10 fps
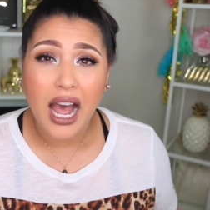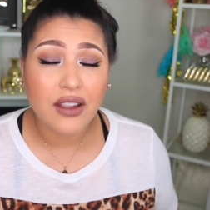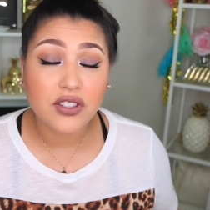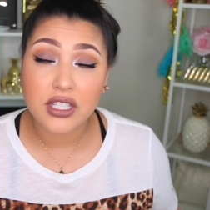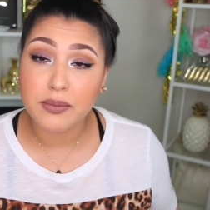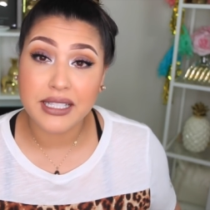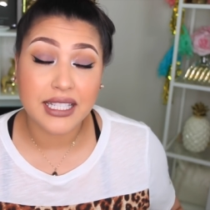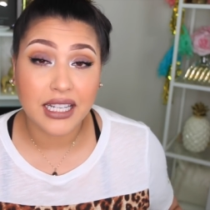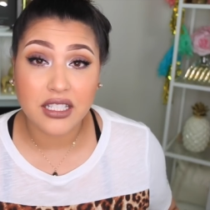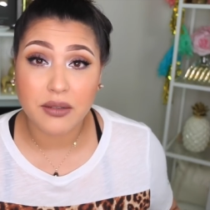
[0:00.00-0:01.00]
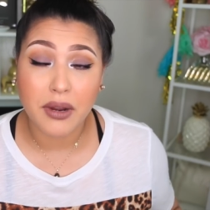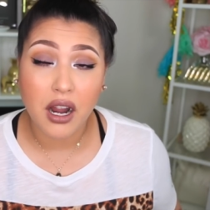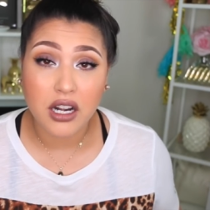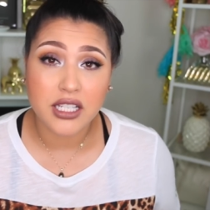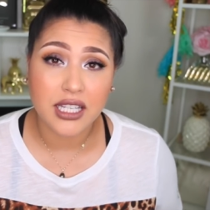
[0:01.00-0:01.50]
I've just been sticking to my
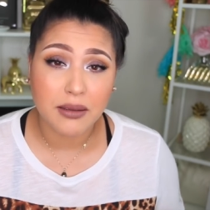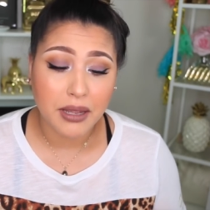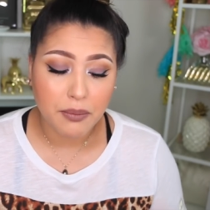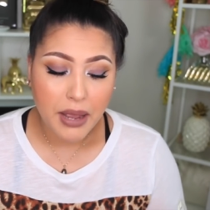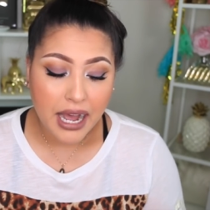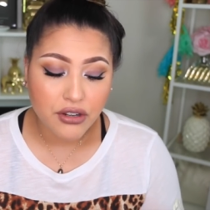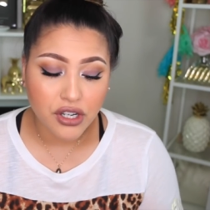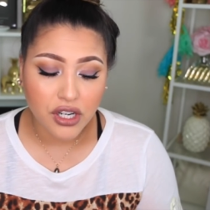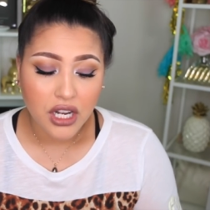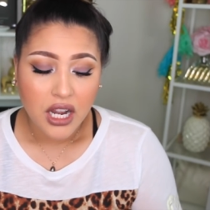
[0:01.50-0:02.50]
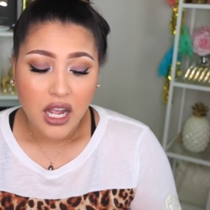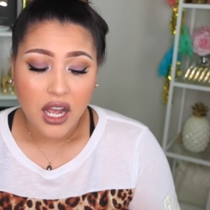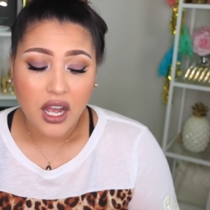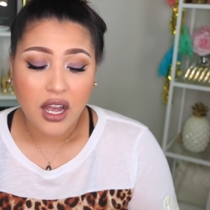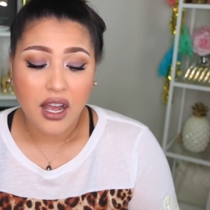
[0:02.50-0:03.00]
RCMA powder.
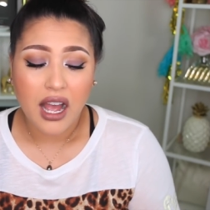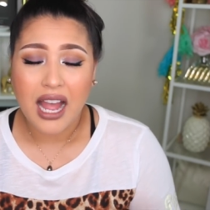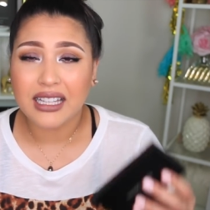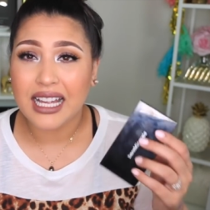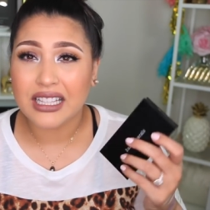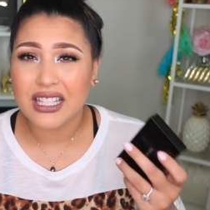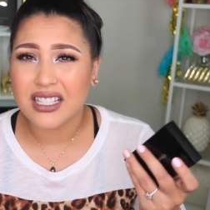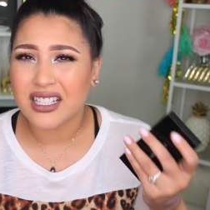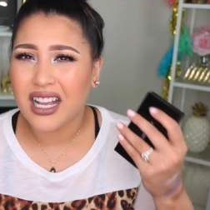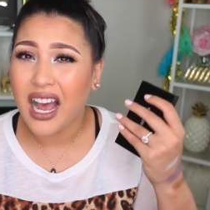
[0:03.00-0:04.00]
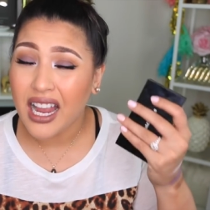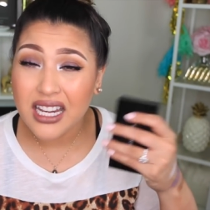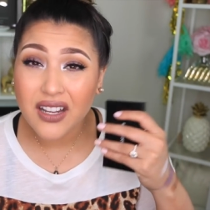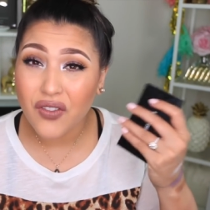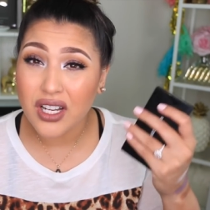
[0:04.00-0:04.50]
Uh, I like this
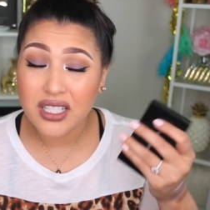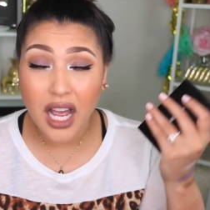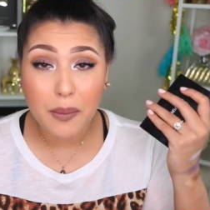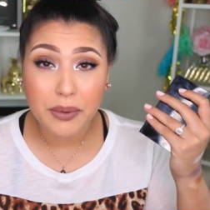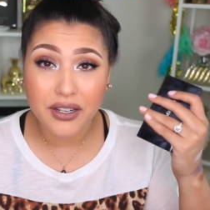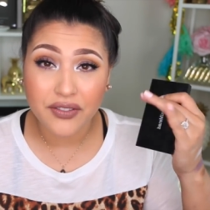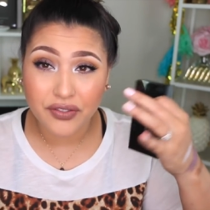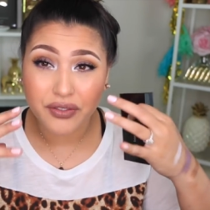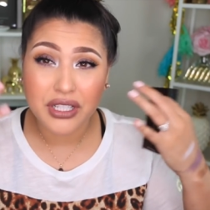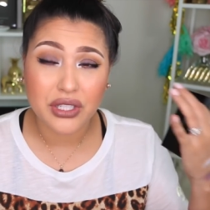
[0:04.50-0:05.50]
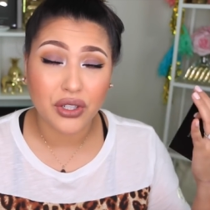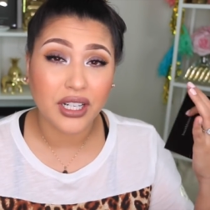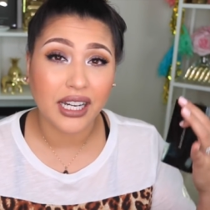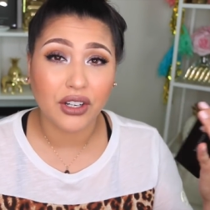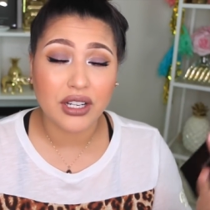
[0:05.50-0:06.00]
kind of on top of
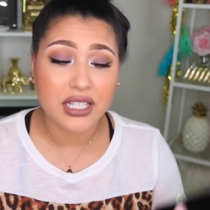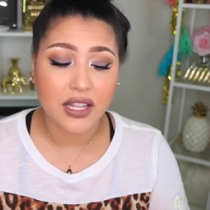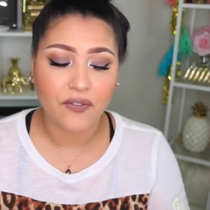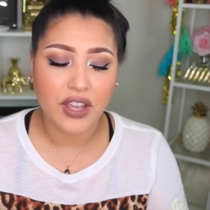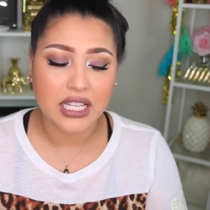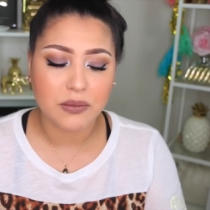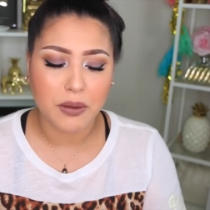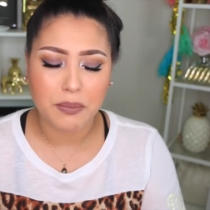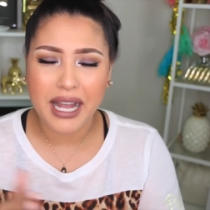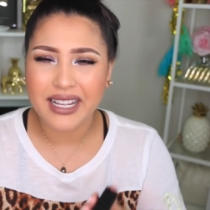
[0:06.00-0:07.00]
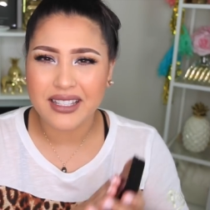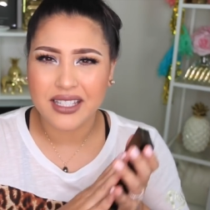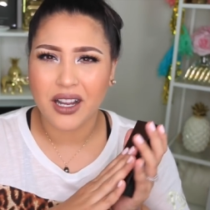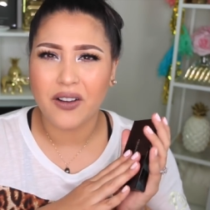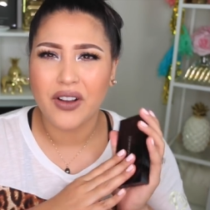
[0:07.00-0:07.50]
certain areas of the face, but by
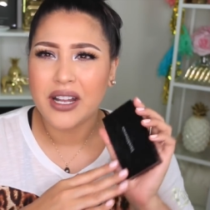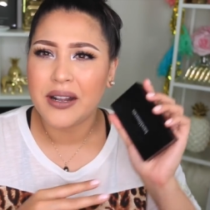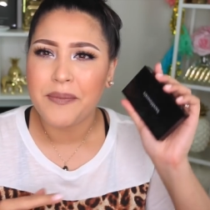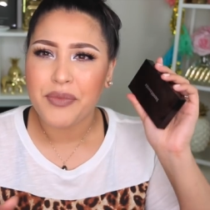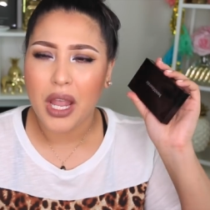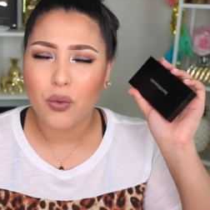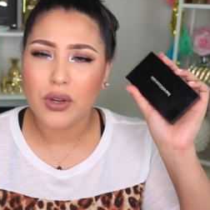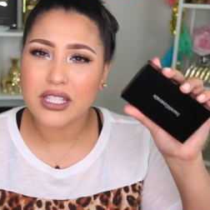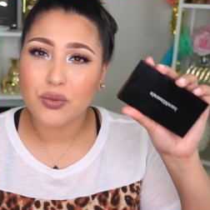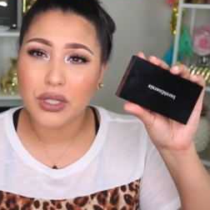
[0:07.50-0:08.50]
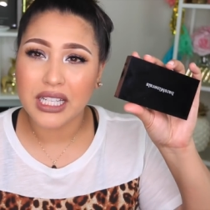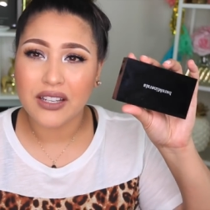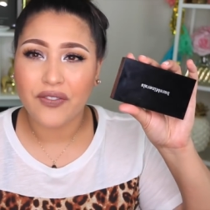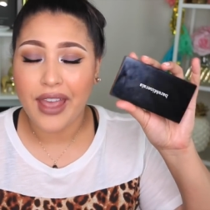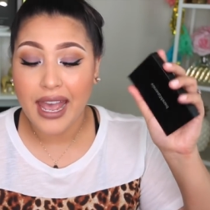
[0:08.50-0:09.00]
itself, I wasn't
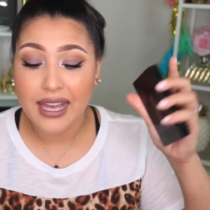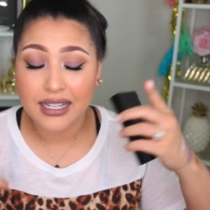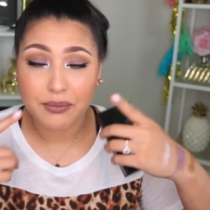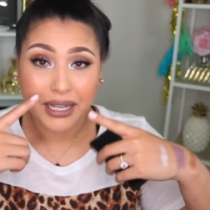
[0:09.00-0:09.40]
really a fan.